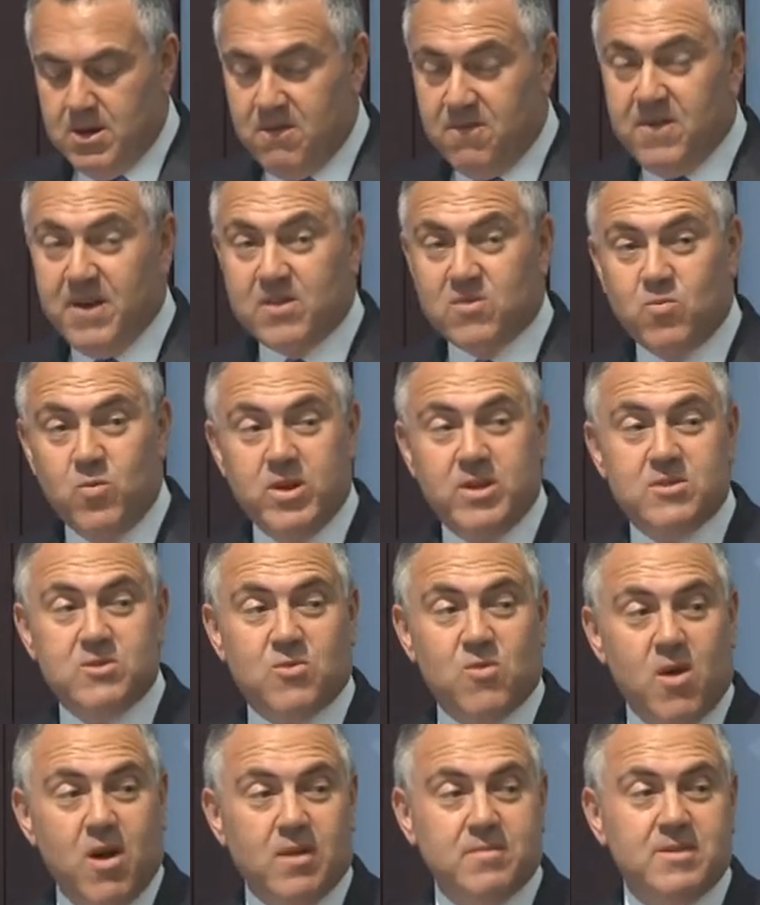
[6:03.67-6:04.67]
In fact, we
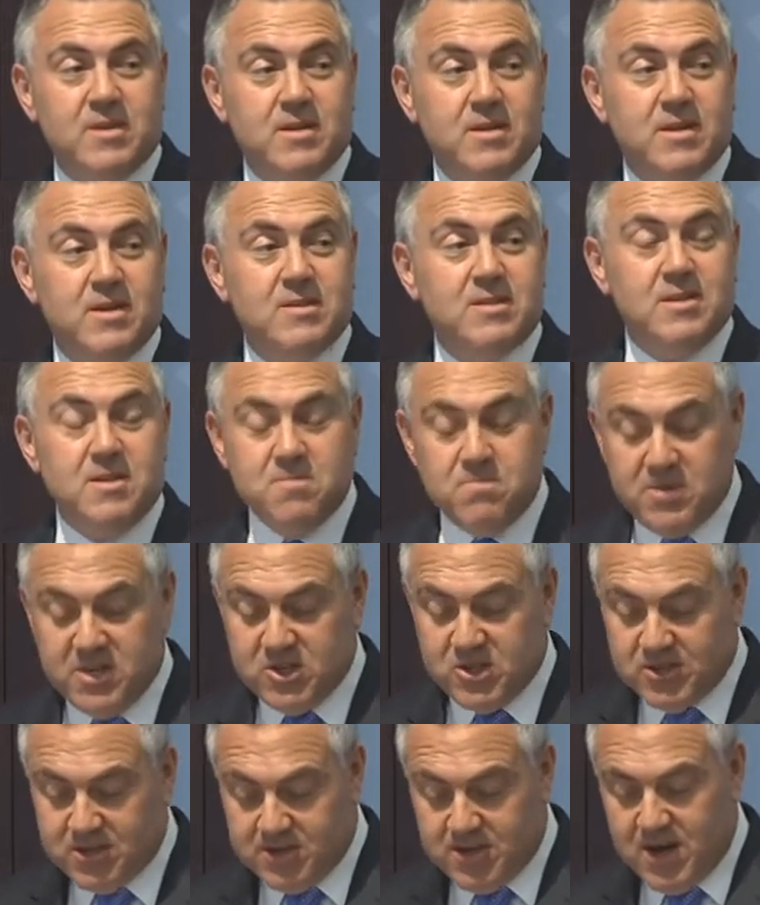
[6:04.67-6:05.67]
described it as an
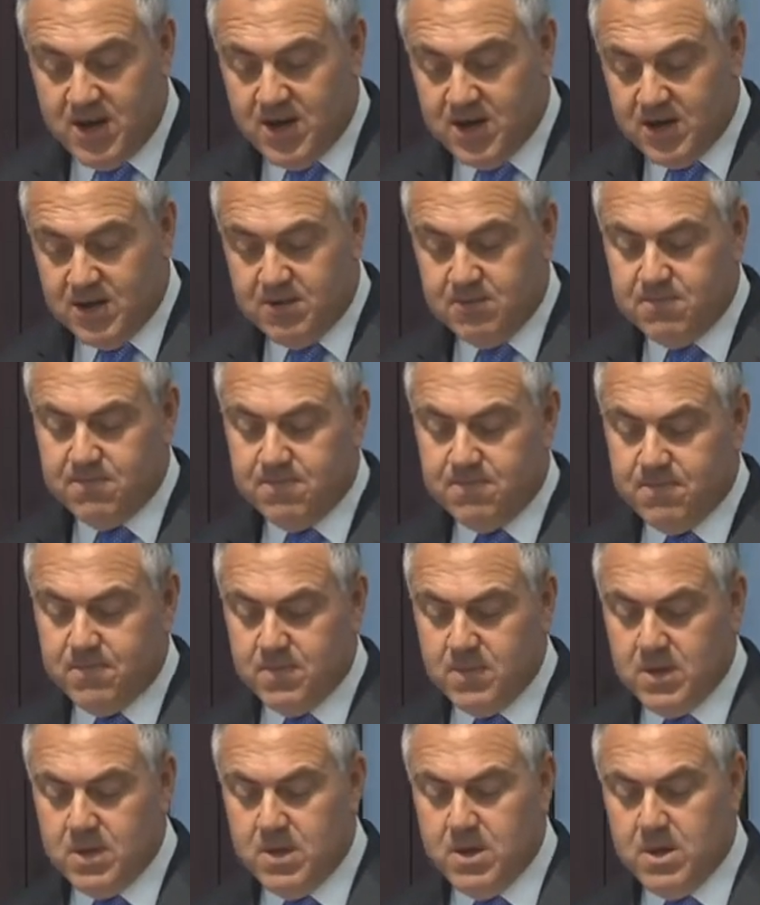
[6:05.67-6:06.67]
ambitious target.
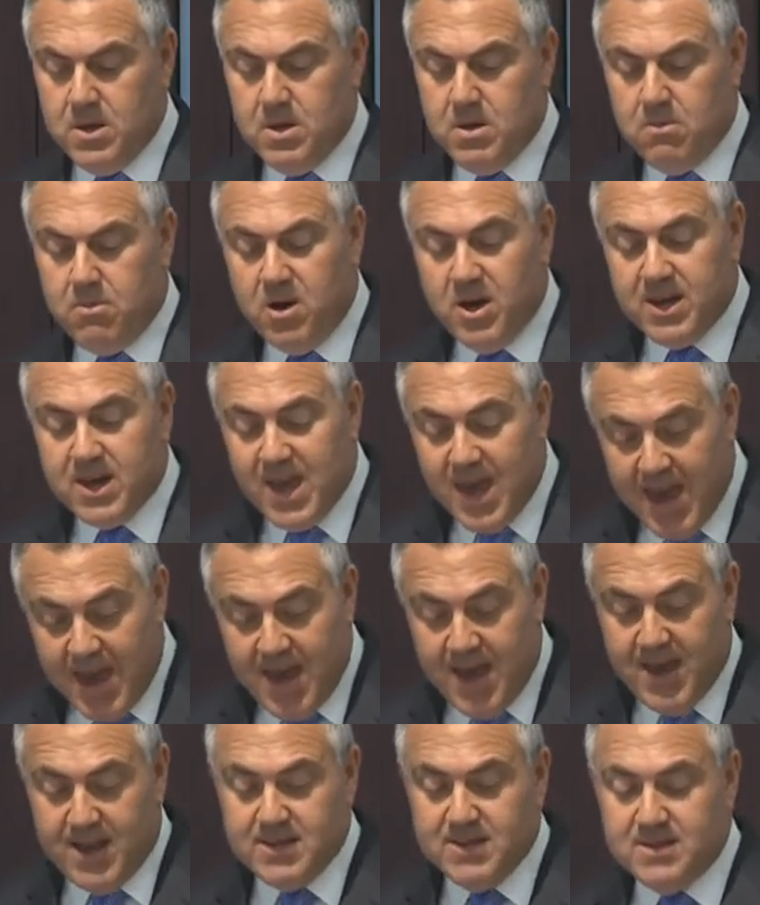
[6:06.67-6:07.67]
By
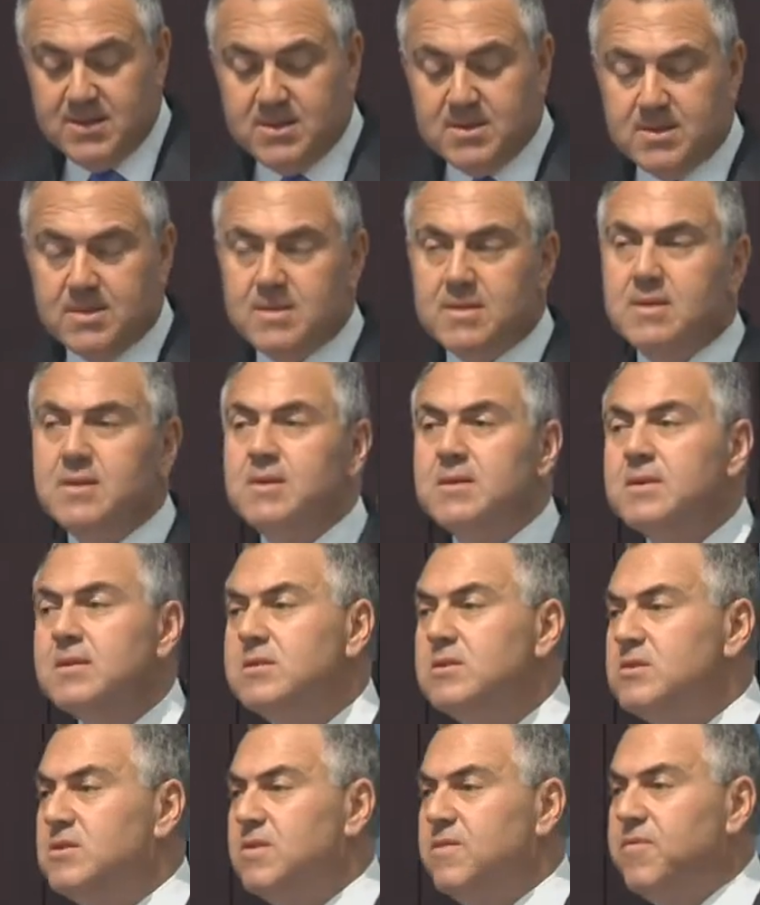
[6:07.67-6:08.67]
Cairns,
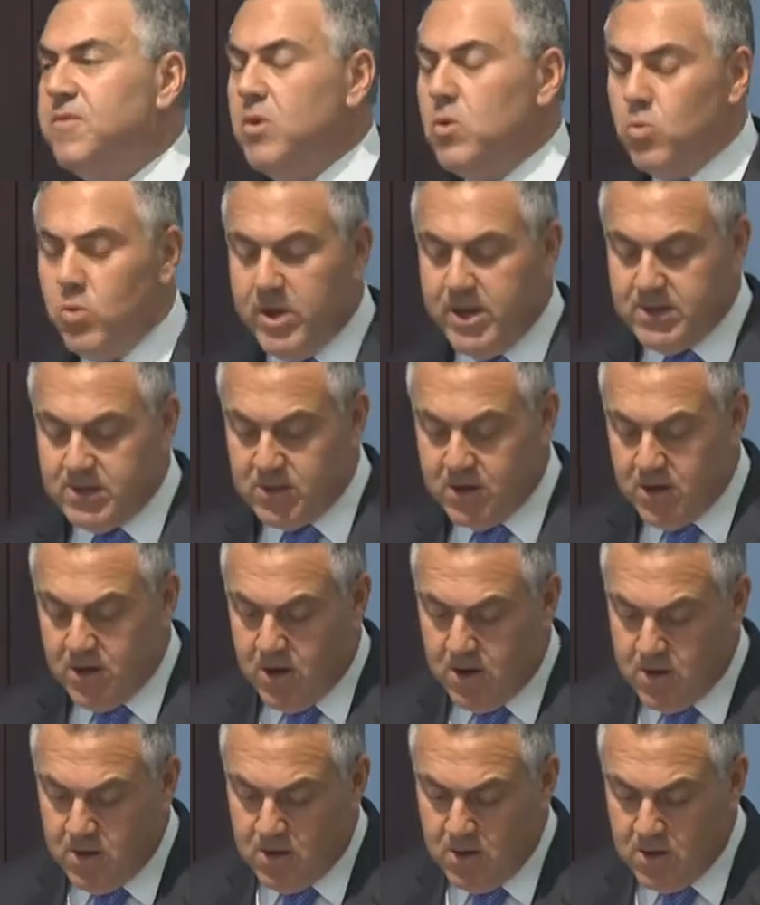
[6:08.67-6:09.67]
just a few weeks
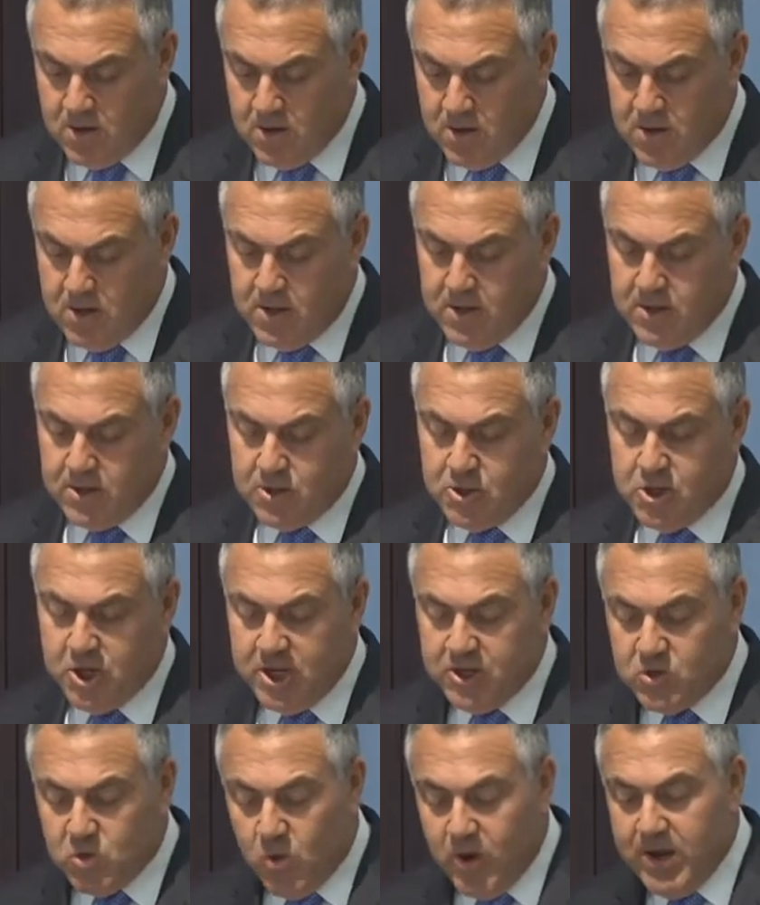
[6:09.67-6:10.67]
ago,
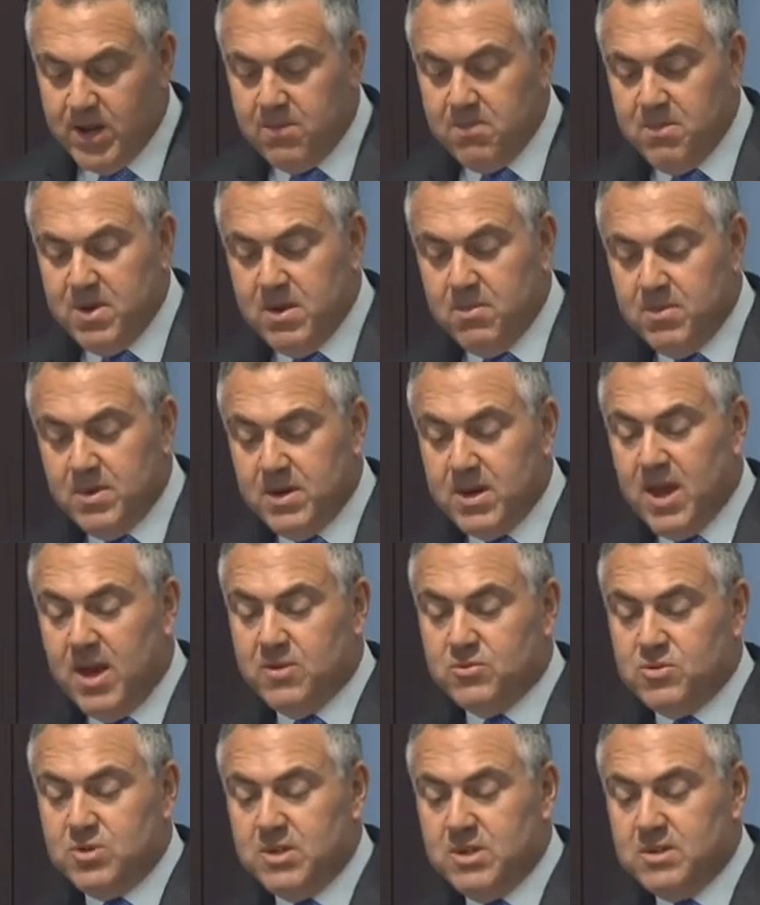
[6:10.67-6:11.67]
G20 member
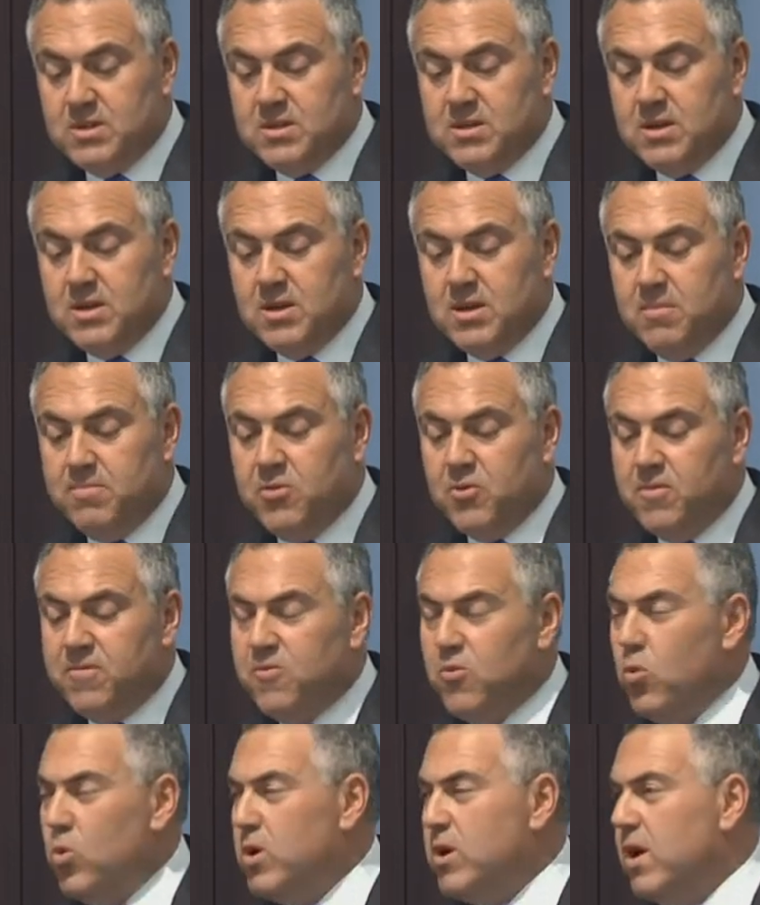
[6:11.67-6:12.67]
countries had put
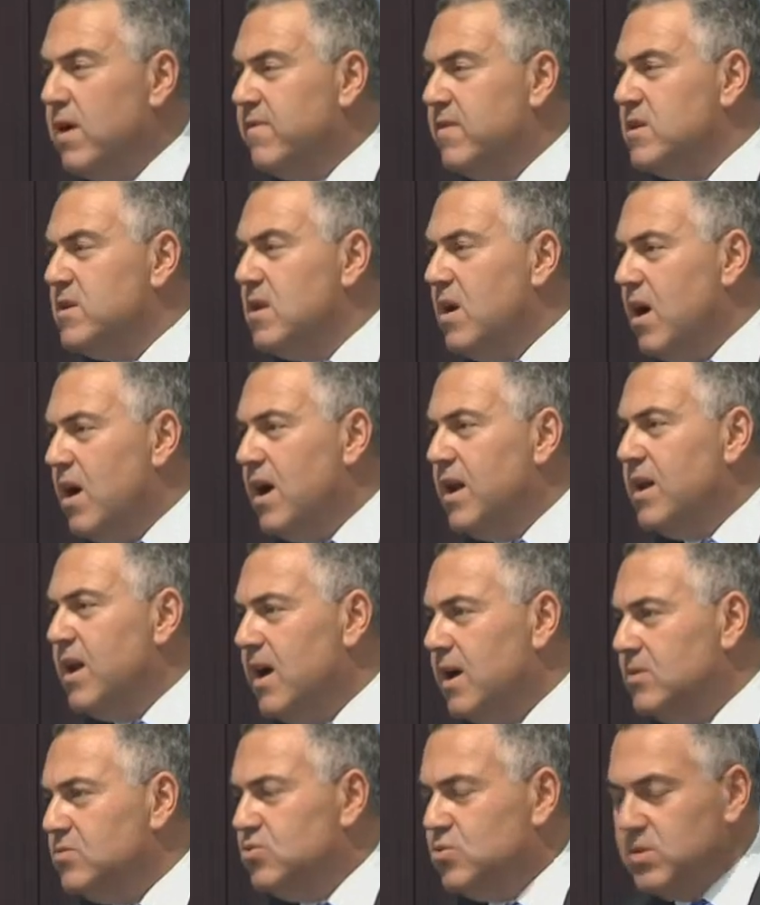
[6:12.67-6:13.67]
forward over
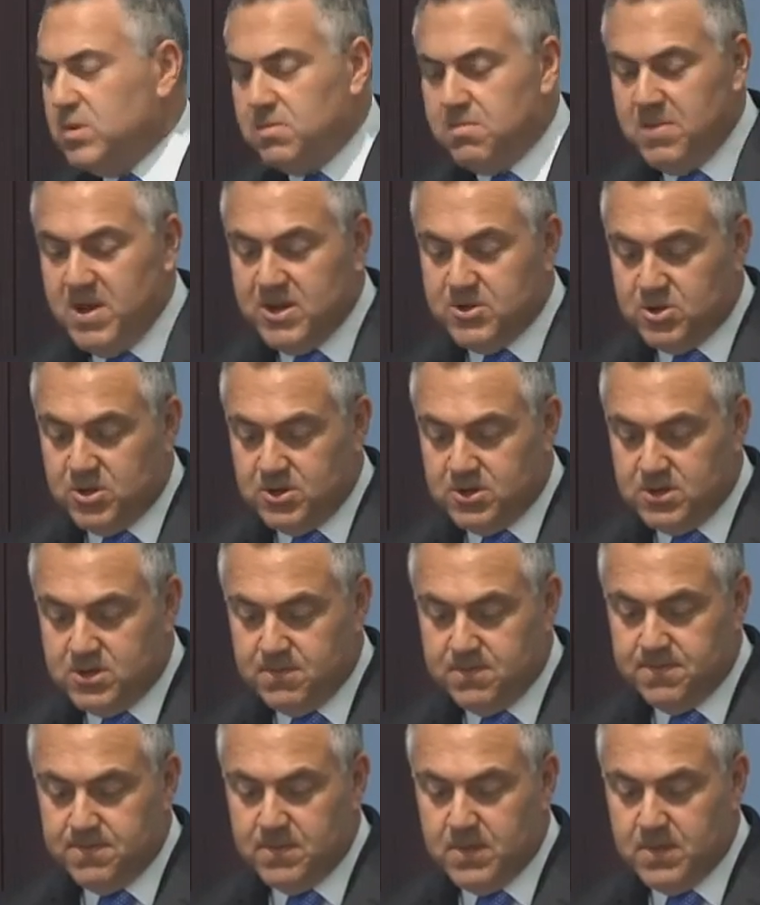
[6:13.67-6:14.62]
900 measures